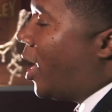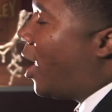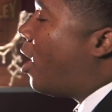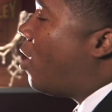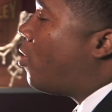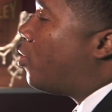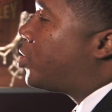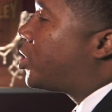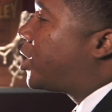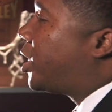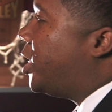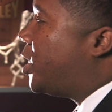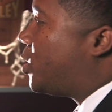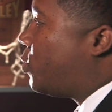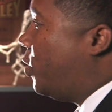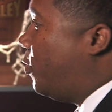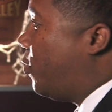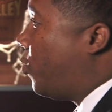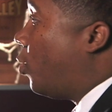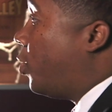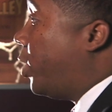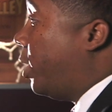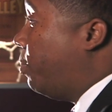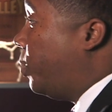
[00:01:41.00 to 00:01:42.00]
got all those kids
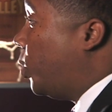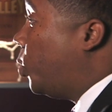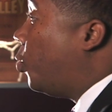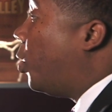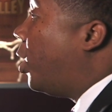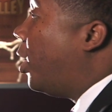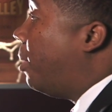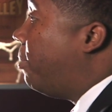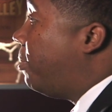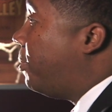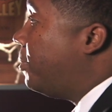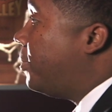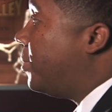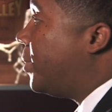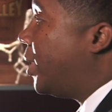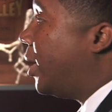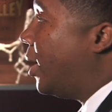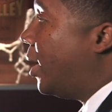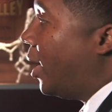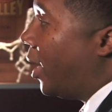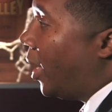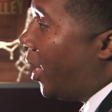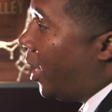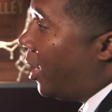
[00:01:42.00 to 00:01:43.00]
before they blew up.
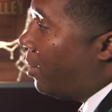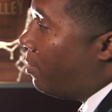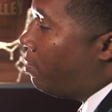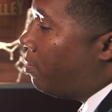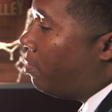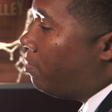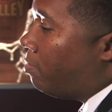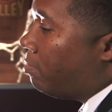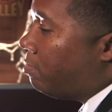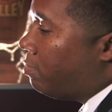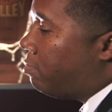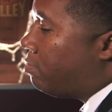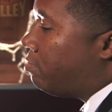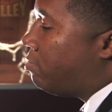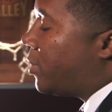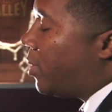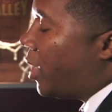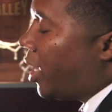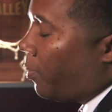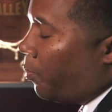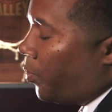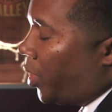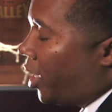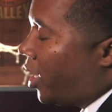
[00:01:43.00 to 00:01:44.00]
And
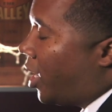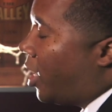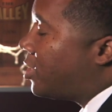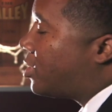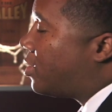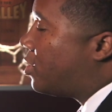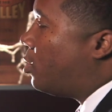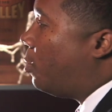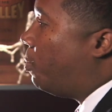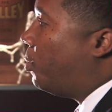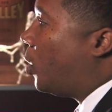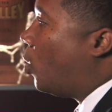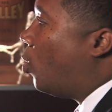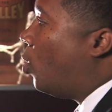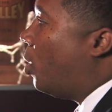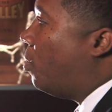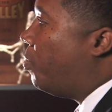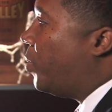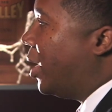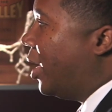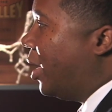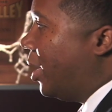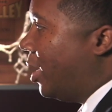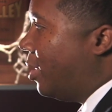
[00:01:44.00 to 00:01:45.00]
because of the blow
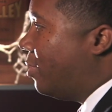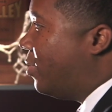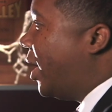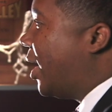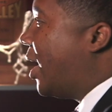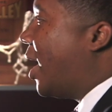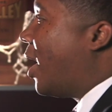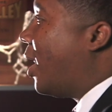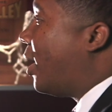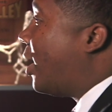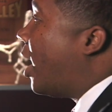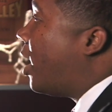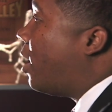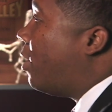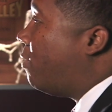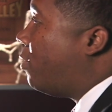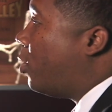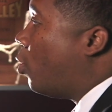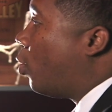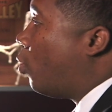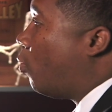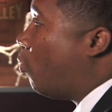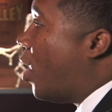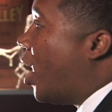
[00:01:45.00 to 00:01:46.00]
up, they got a lot
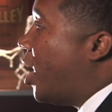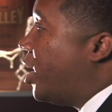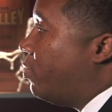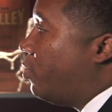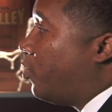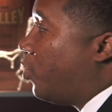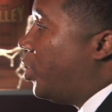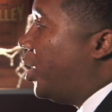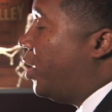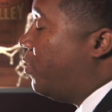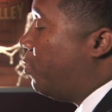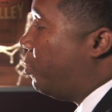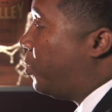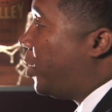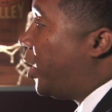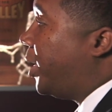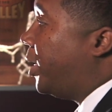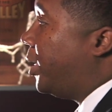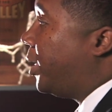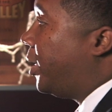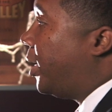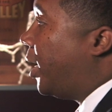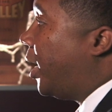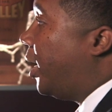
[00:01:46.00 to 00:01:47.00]
of notoriety before they even
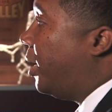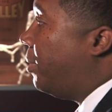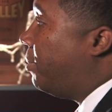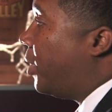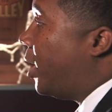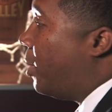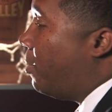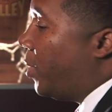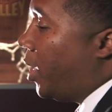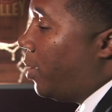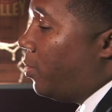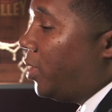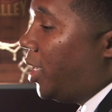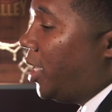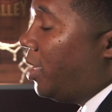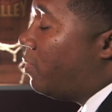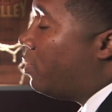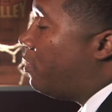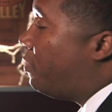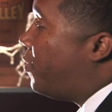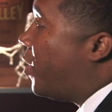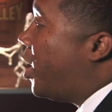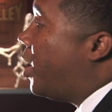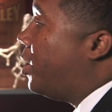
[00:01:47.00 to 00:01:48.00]
played a game. And maybe they
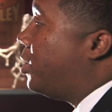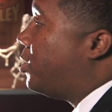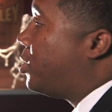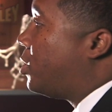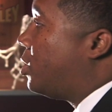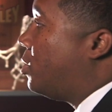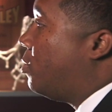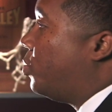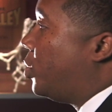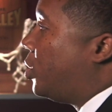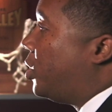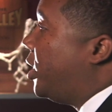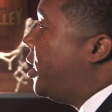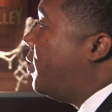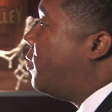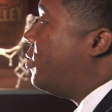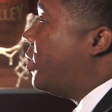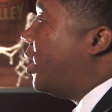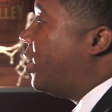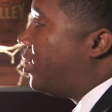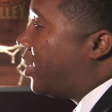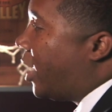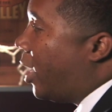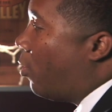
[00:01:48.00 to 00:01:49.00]
even fed into
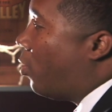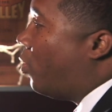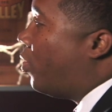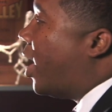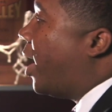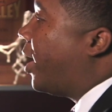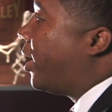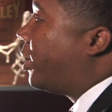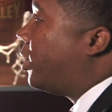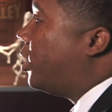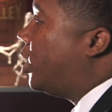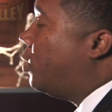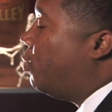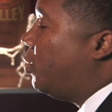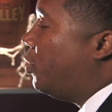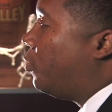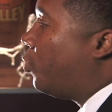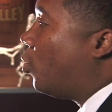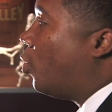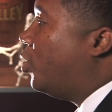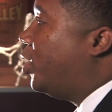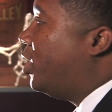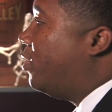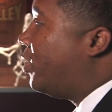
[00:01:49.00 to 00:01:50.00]
believing that they were that good
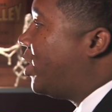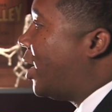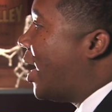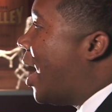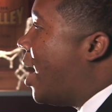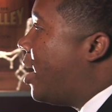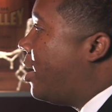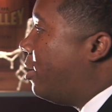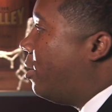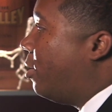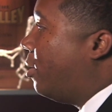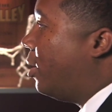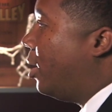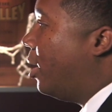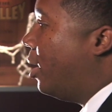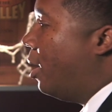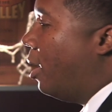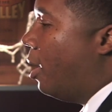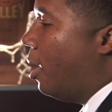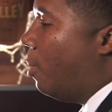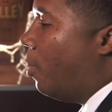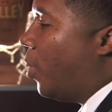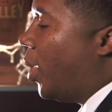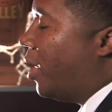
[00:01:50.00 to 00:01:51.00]
before they even got here.
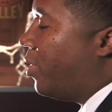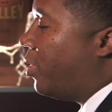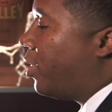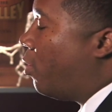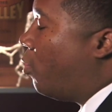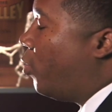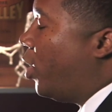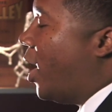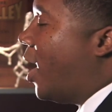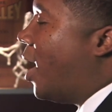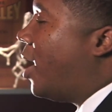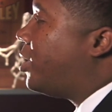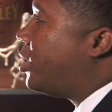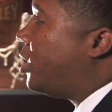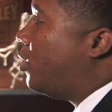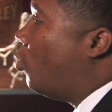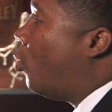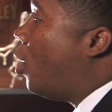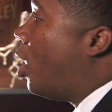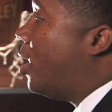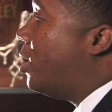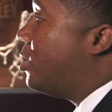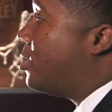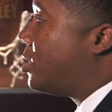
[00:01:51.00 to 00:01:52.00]
But the reality
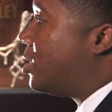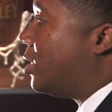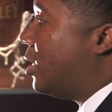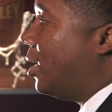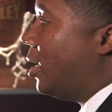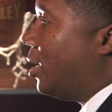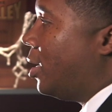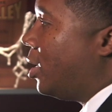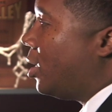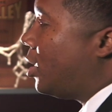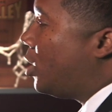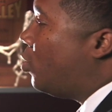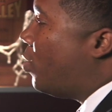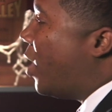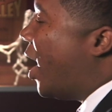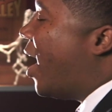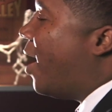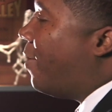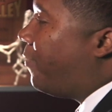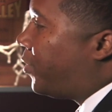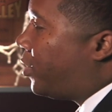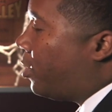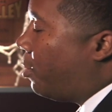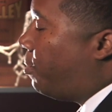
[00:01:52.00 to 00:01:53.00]
was, you
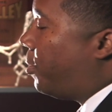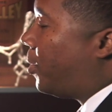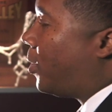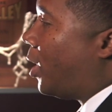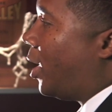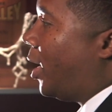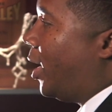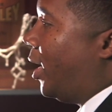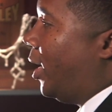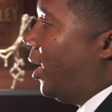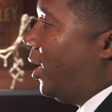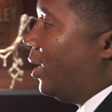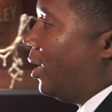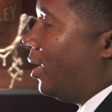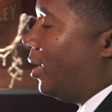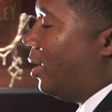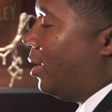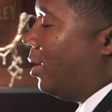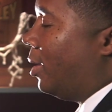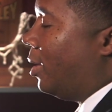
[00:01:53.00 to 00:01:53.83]
have to play